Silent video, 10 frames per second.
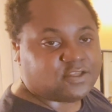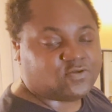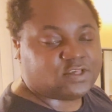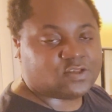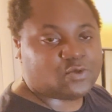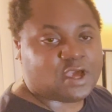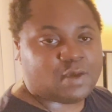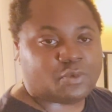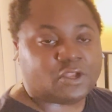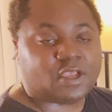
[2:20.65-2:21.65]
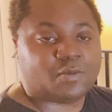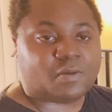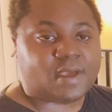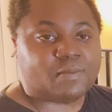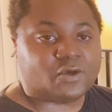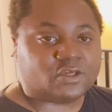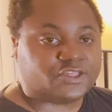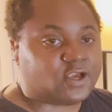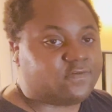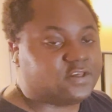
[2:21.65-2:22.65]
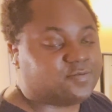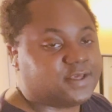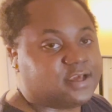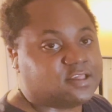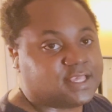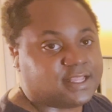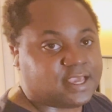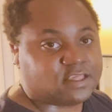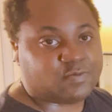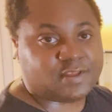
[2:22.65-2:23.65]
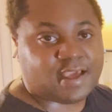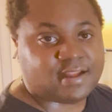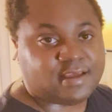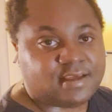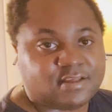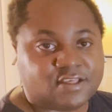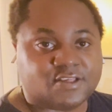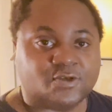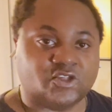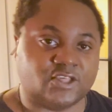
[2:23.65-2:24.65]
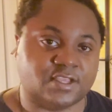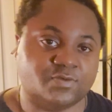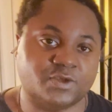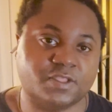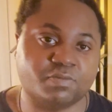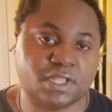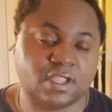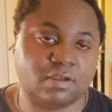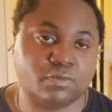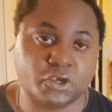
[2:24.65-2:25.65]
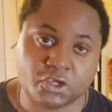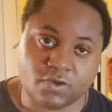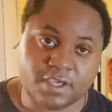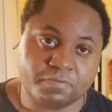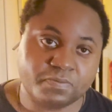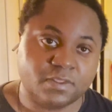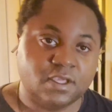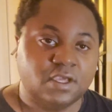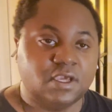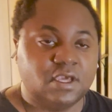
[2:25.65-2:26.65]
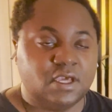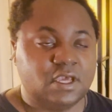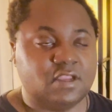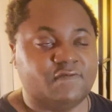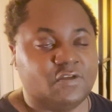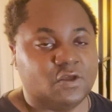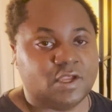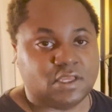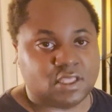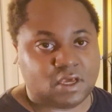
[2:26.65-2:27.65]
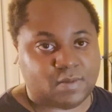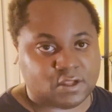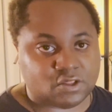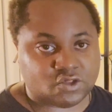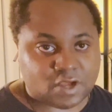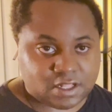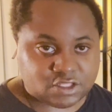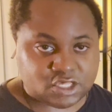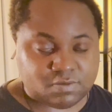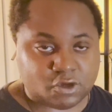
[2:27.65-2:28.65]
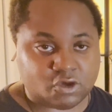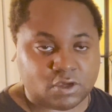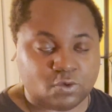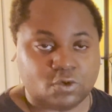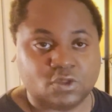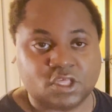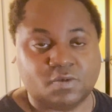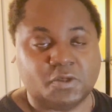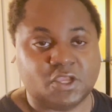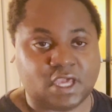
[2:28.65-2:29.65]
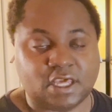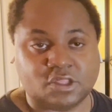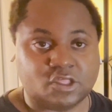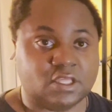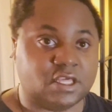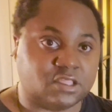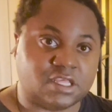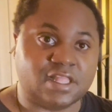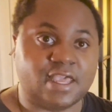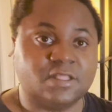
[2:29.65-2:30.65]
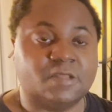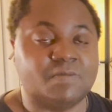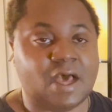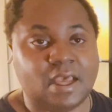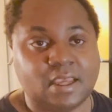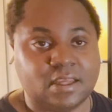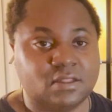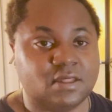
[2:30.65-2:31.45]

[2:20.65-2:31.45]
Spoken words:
The reason why I put him on my bookshelf is because Saint Expediti is associated with the planet Mercury. And if you know anything about astrology, Mercury rules communication, intellect, the mind.